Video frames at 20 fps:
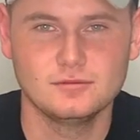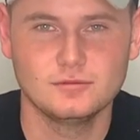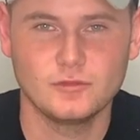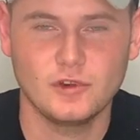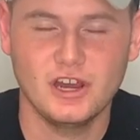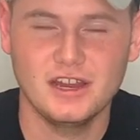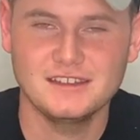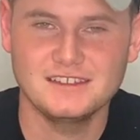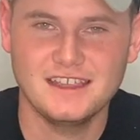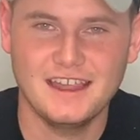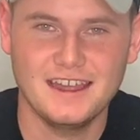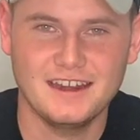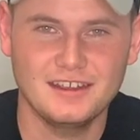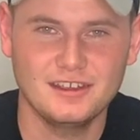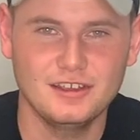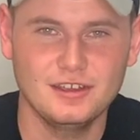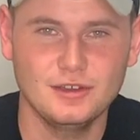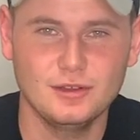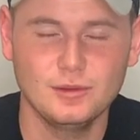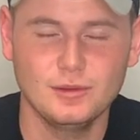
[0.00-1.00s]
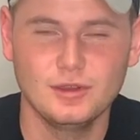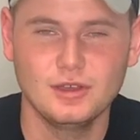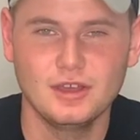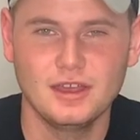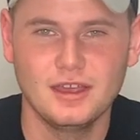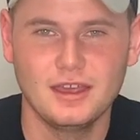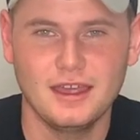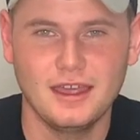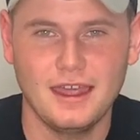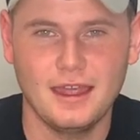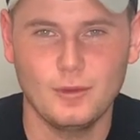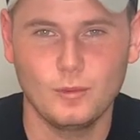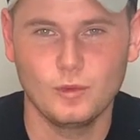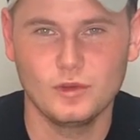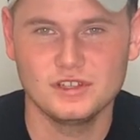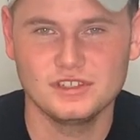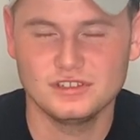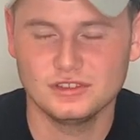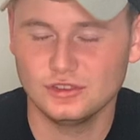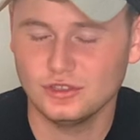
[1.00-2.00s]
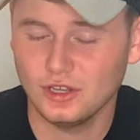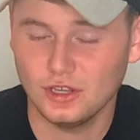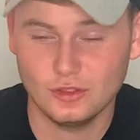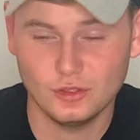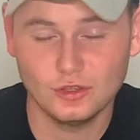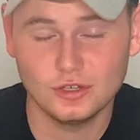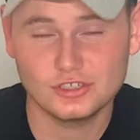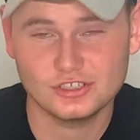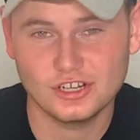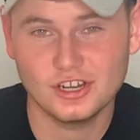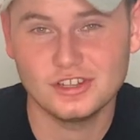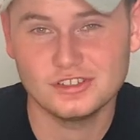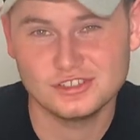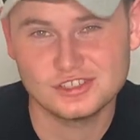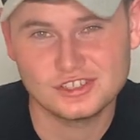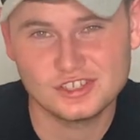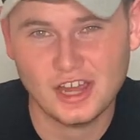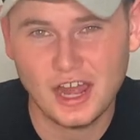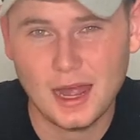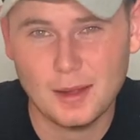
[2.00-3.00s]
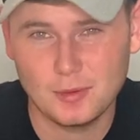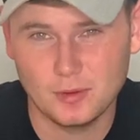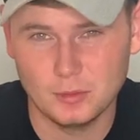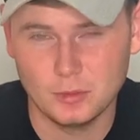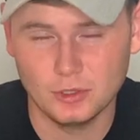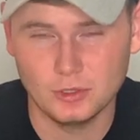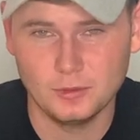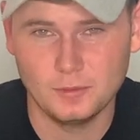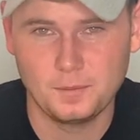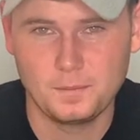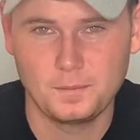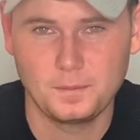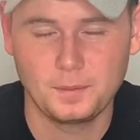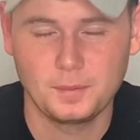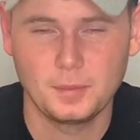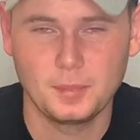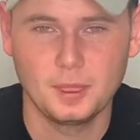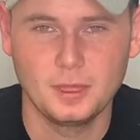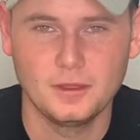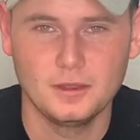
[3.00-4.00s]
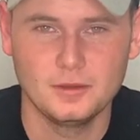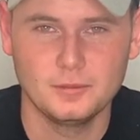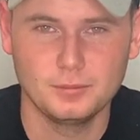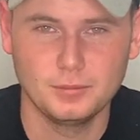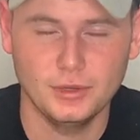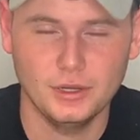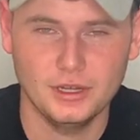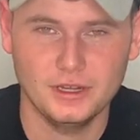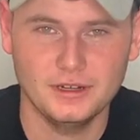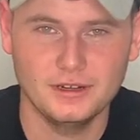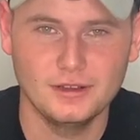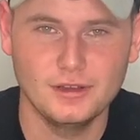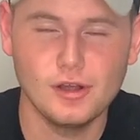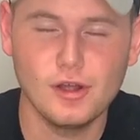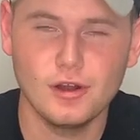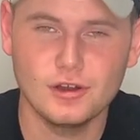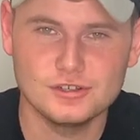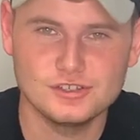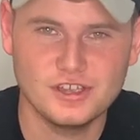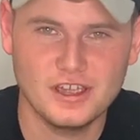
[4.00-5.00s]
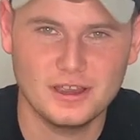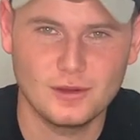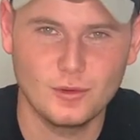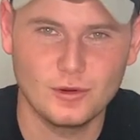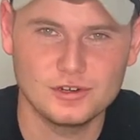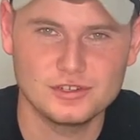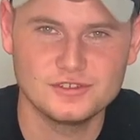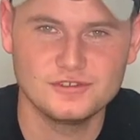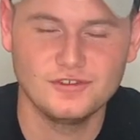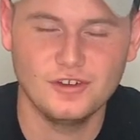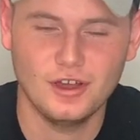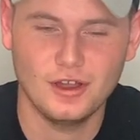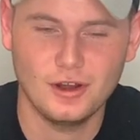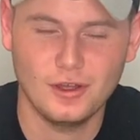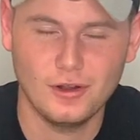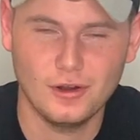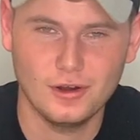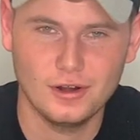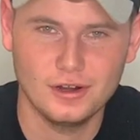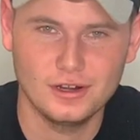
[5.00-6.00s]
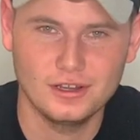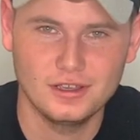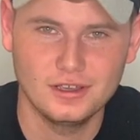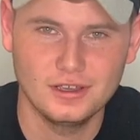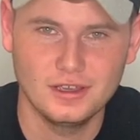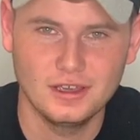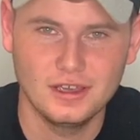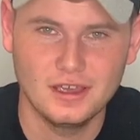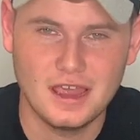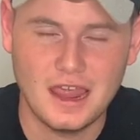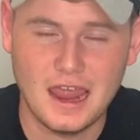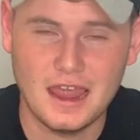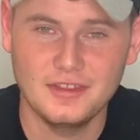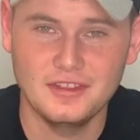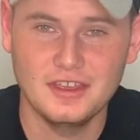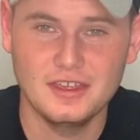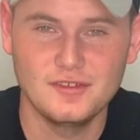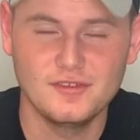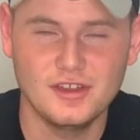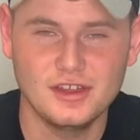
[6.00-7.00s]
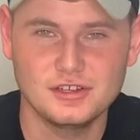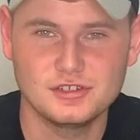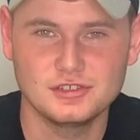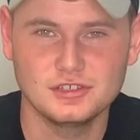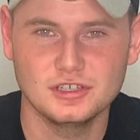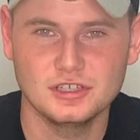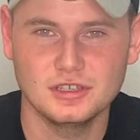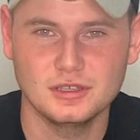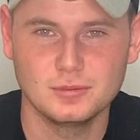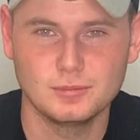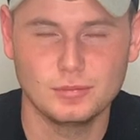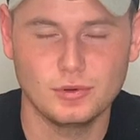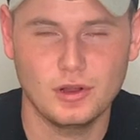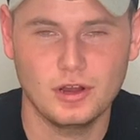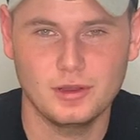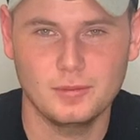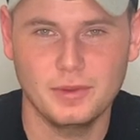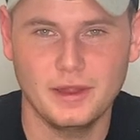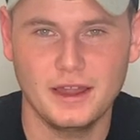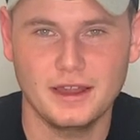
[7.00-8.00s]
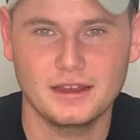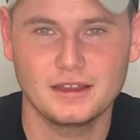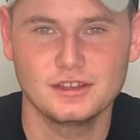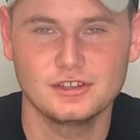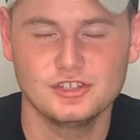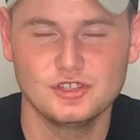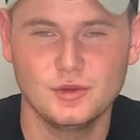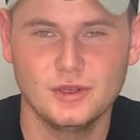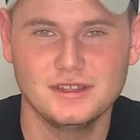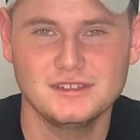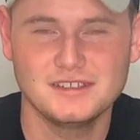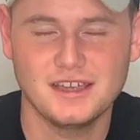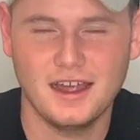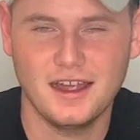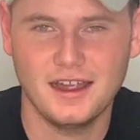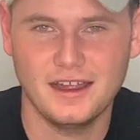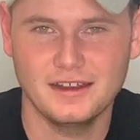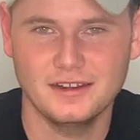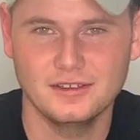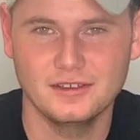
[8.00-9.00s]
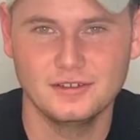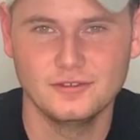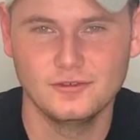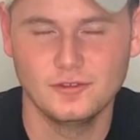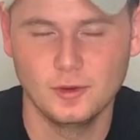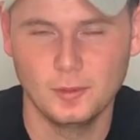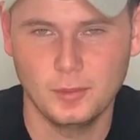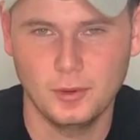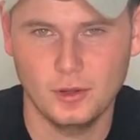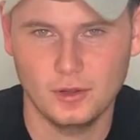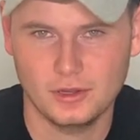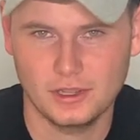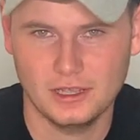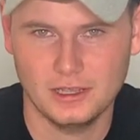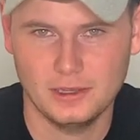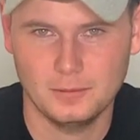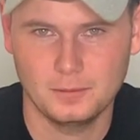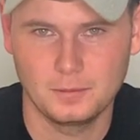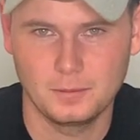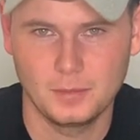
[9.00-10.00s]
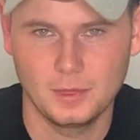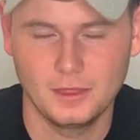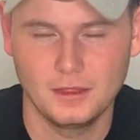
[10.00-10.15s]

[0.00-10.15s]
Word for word: Ryan Tannehill was, looked unstoppable. But our Jaguars fought hard, and they eventually brought it back to a tied football game.